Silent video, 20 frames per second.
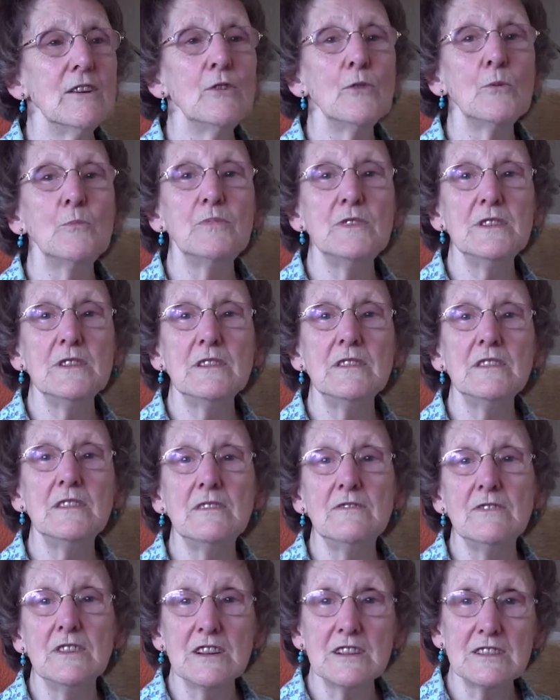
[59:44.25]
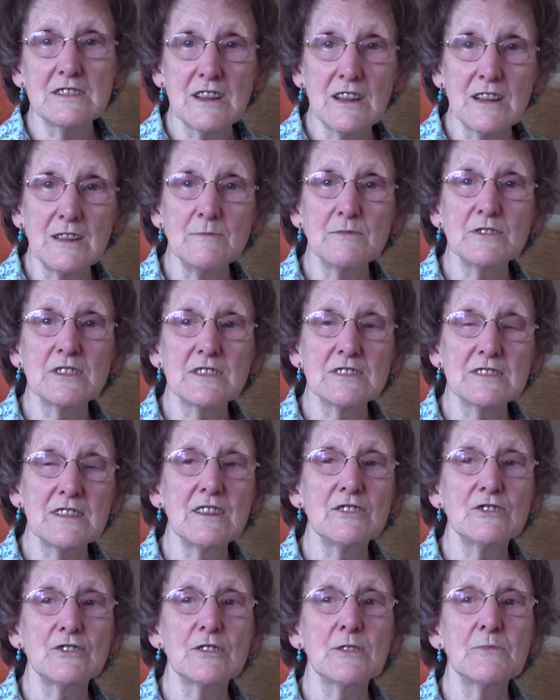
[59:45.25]
it will be in evening times,
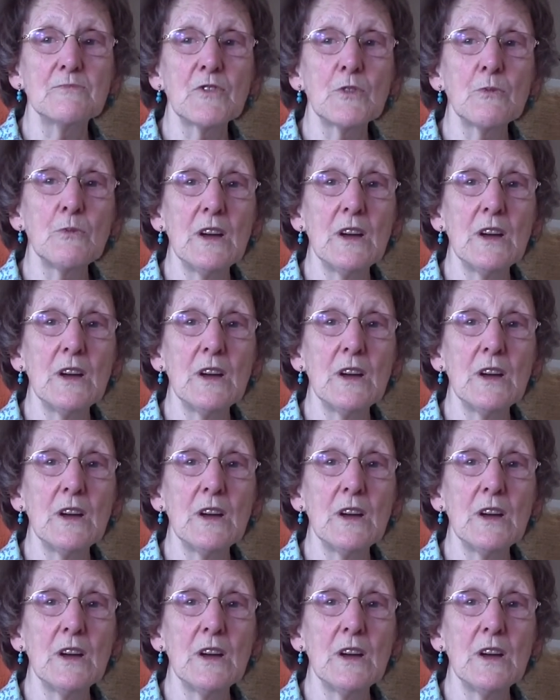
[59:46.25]
etc.